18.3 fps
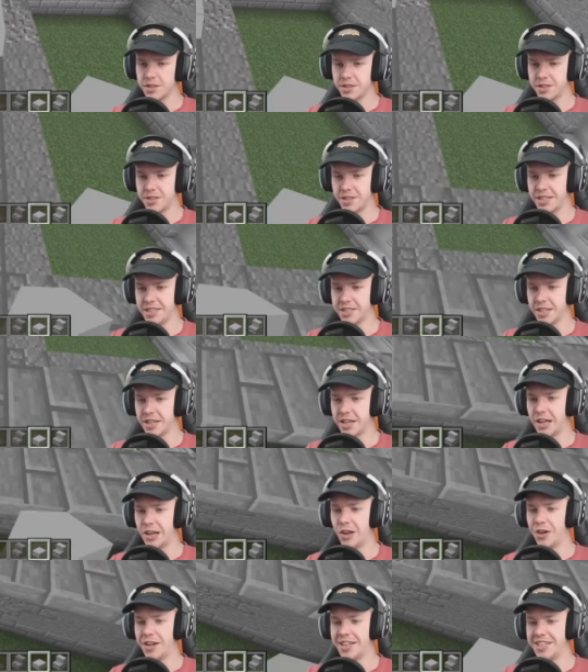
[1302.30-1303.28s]
These are a
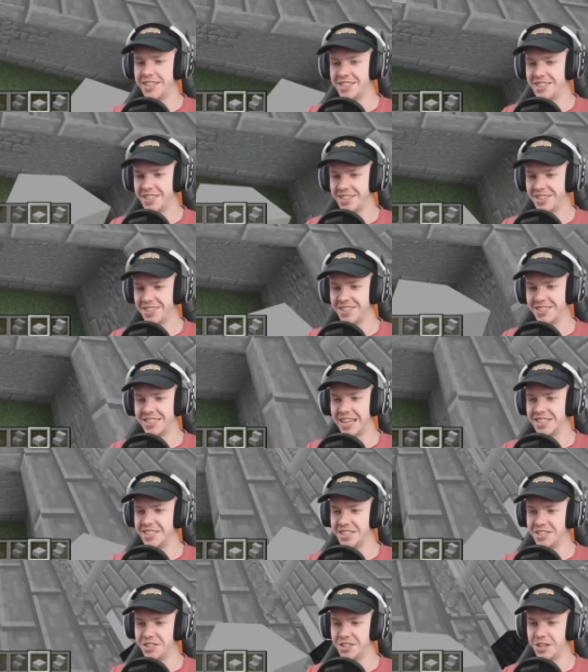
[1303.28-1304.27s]
lot easier than the stairs
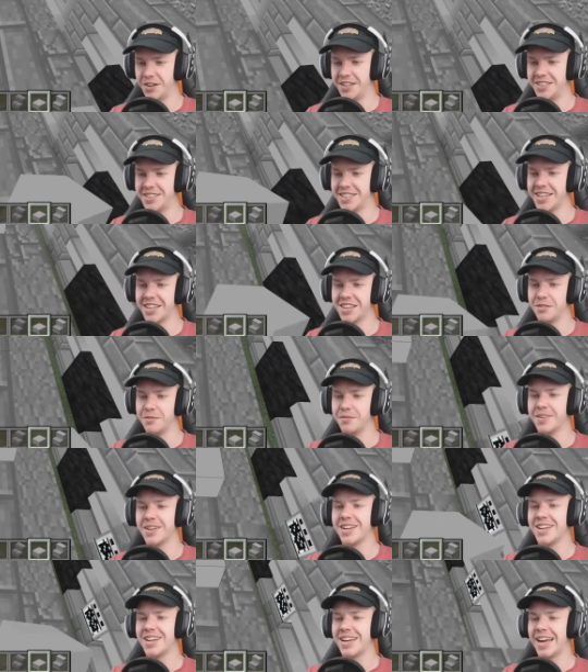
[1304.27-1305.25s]
because you don't need to get them
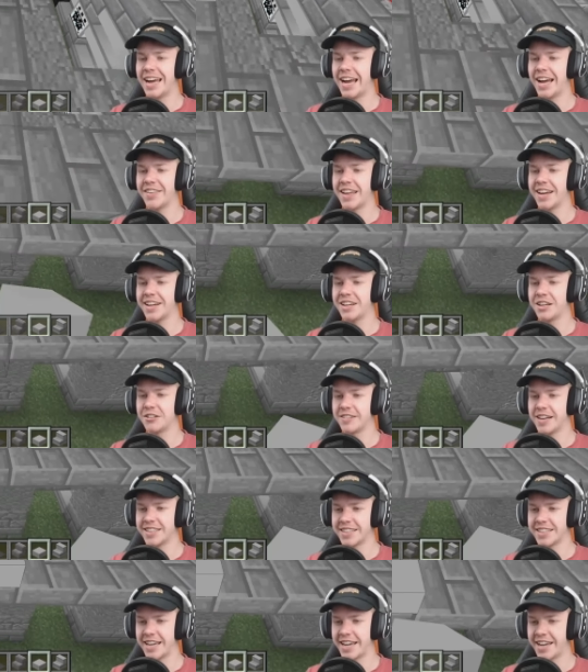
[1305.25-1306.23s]
at that
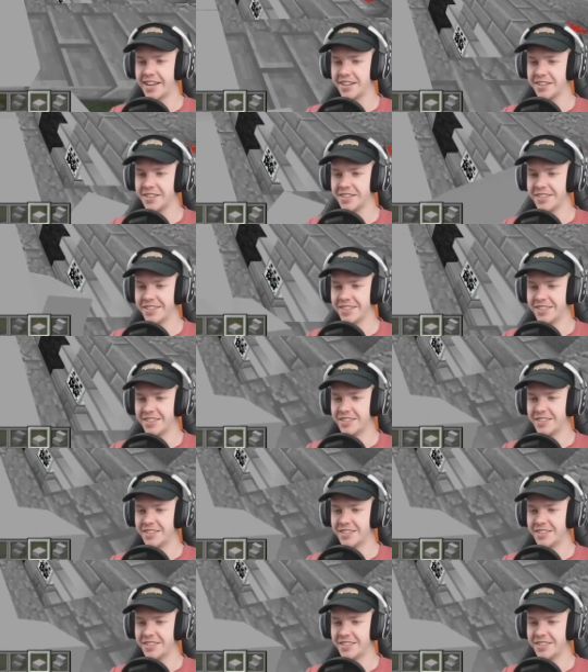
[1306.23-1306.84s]
correct angle.